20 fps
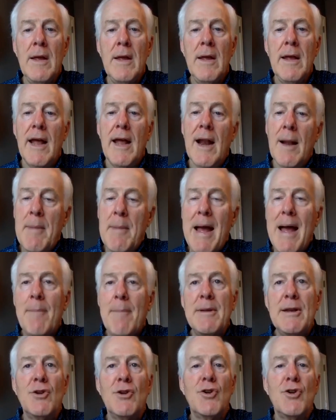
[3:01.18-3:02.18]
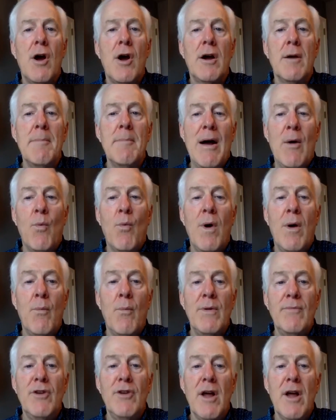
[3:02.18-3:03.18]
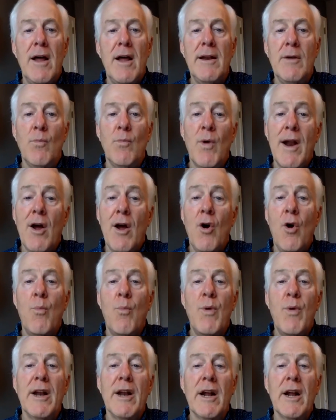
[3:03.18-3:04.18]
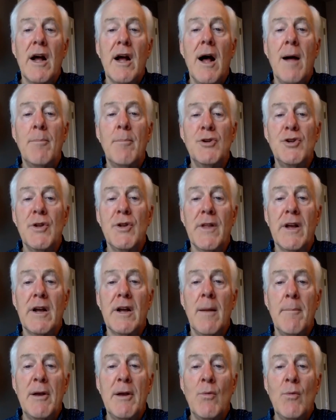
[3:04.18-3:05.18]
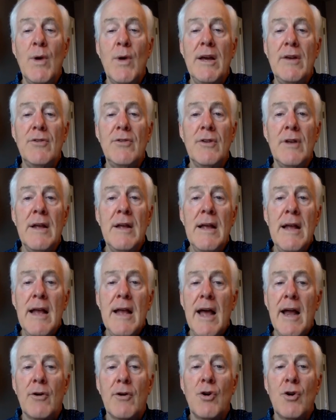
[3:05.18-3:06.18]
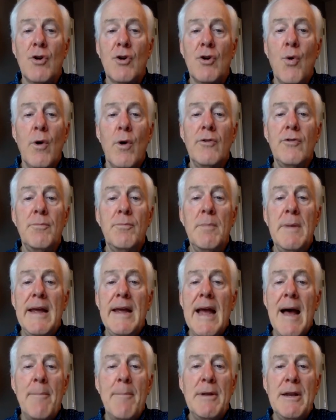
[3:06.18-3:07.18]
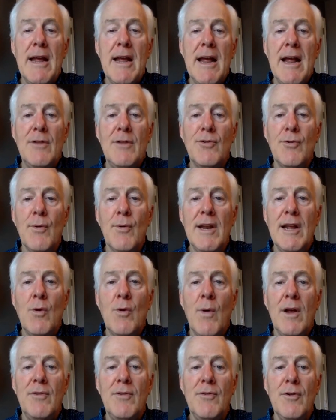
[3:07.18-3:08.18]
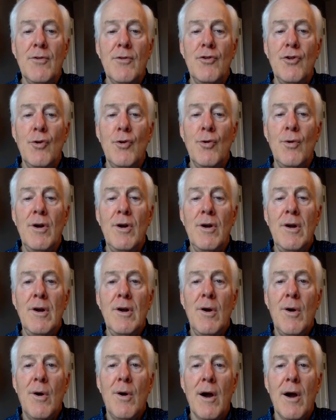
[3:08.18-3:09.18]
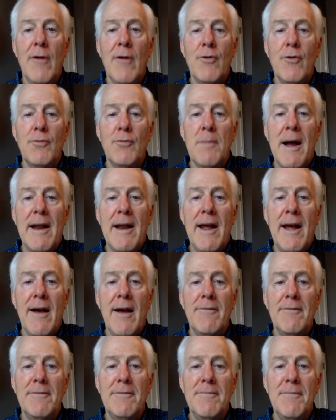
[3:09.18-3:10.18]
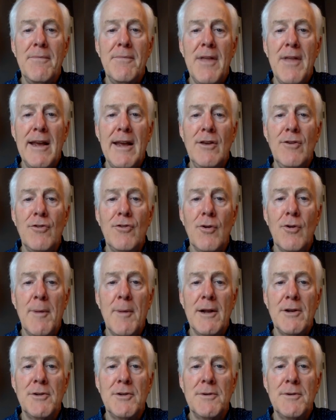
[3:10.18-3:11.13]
And I'm happy to talk about what we've done and what I hope we can accomplish in the coming weeks. And of course, be happy to answer any questions you or others might have. Thank you so much.